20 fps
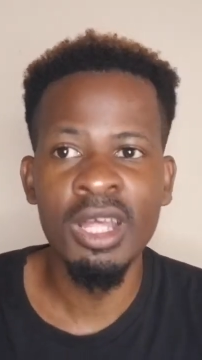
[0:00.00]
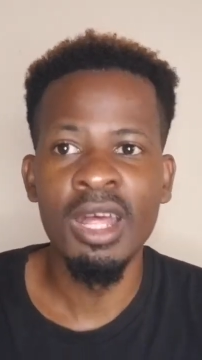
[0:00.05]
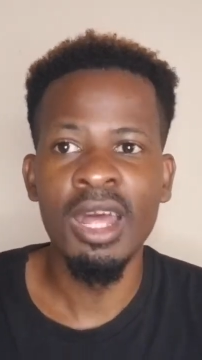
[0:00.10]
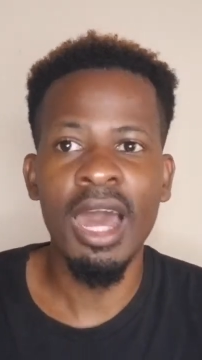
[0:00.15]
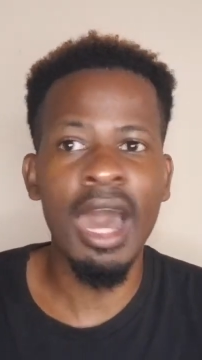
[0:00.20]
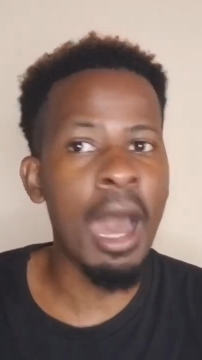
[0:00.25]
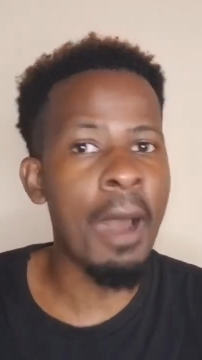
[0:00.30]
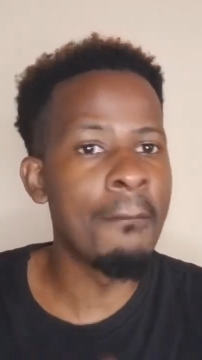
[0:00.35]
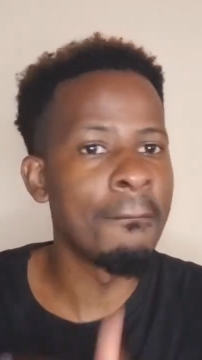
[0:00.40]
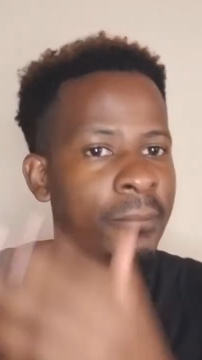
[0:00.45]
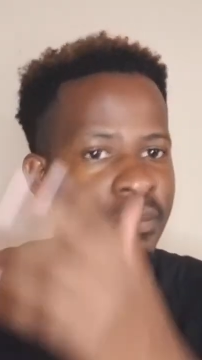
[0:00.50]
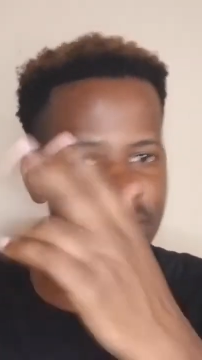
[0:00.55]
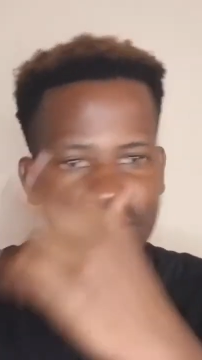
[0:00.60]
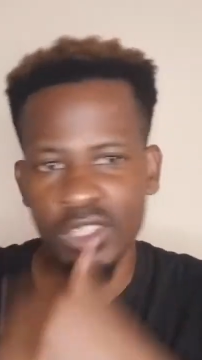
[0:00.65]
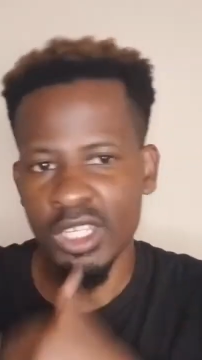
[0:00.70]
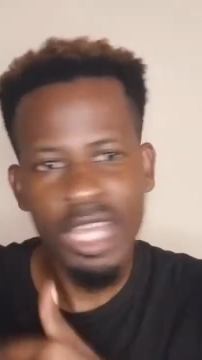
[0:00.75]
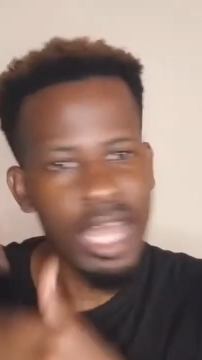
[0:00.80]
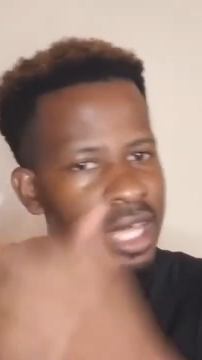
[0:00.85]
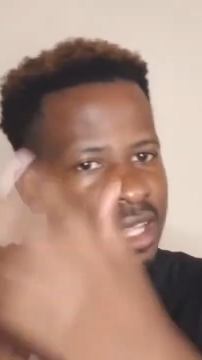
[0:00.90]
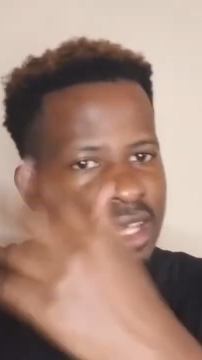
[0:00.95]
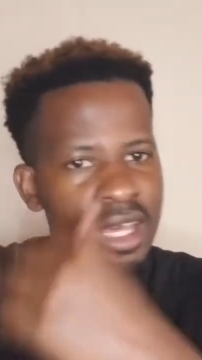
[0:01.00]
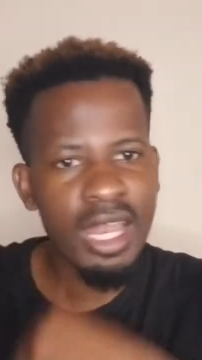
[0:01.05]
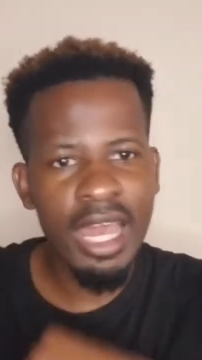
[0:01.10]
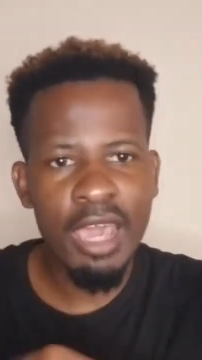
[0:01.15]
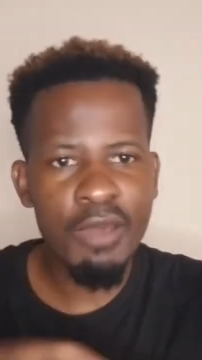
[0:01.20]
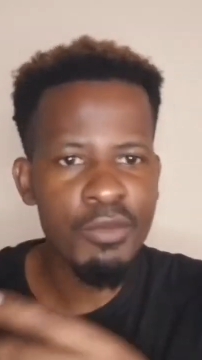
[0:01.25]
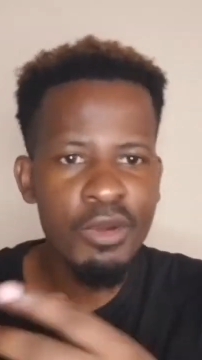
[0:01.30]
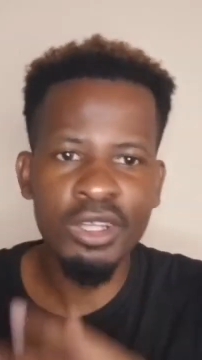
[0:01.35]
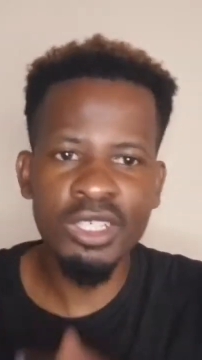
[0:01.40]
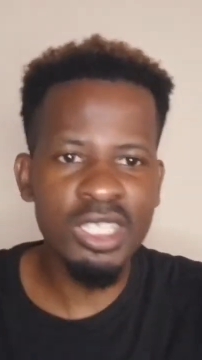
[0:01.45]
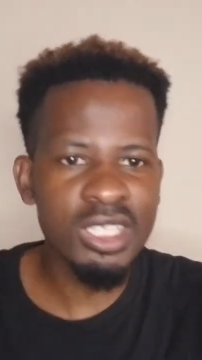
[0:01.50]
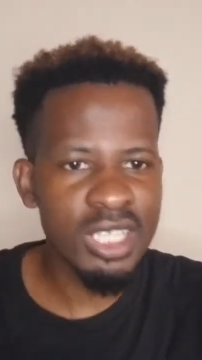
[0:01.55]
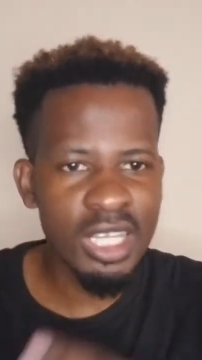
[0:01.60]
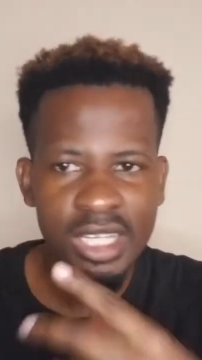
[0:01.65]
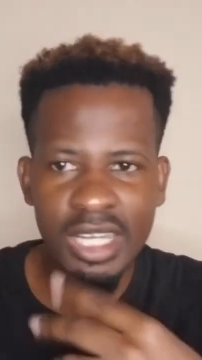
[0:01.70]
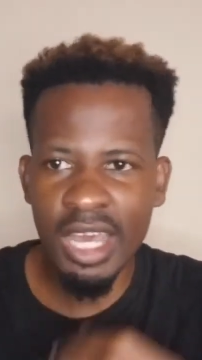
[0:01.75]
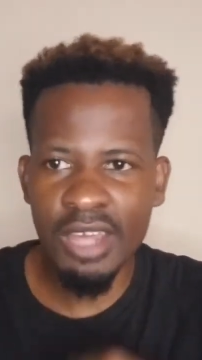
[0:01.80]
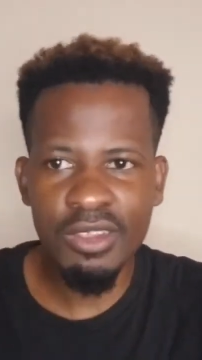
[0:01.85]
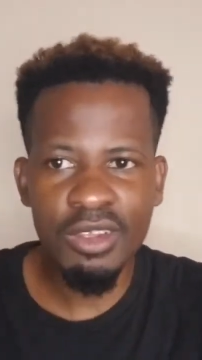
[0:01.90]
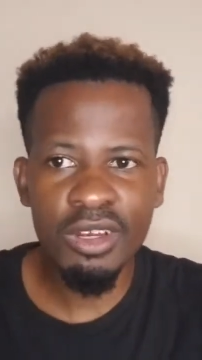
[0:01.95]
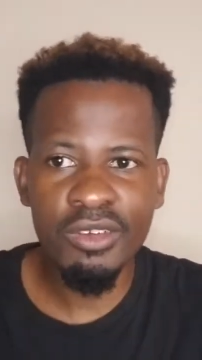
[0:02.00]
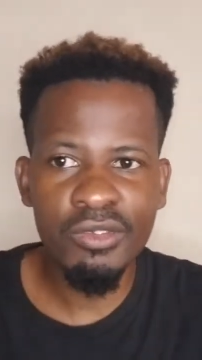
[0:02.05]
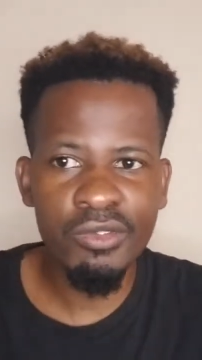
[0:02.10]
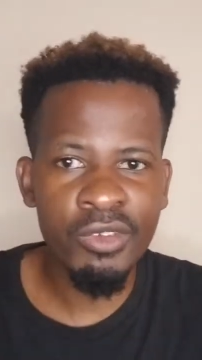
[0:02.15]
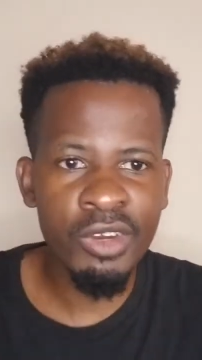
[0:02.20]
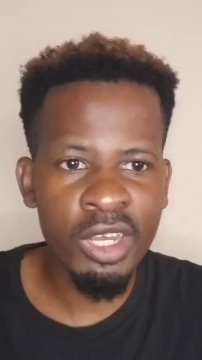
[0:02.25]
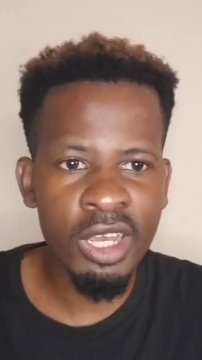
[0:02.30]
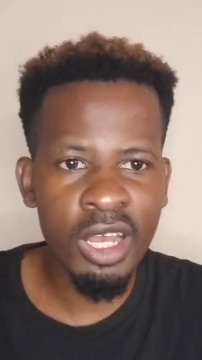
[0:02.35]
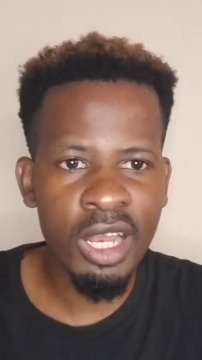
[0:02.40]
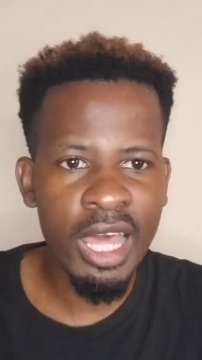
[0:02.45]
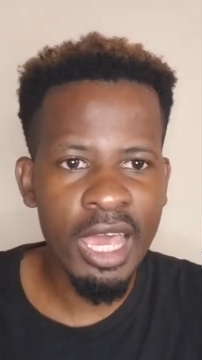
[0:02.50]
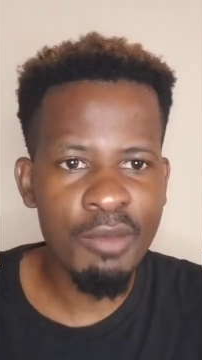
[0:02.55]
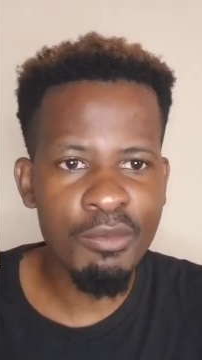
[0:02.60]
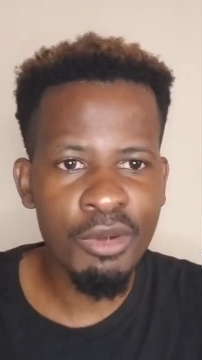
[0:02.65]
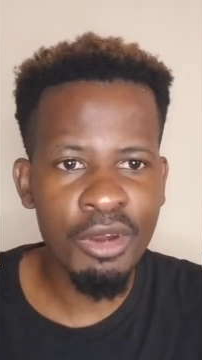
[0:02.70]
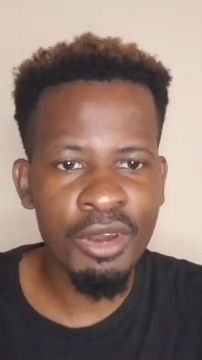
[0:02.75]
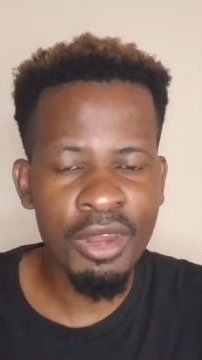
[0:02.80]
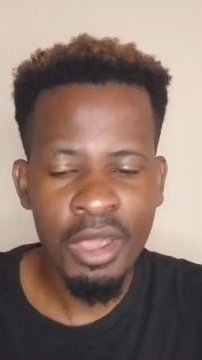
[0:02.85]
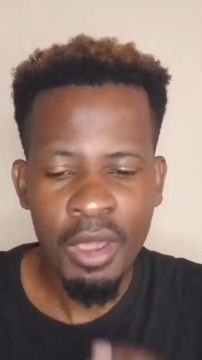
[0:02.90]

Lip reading: Gather a library. Just start gathering a library.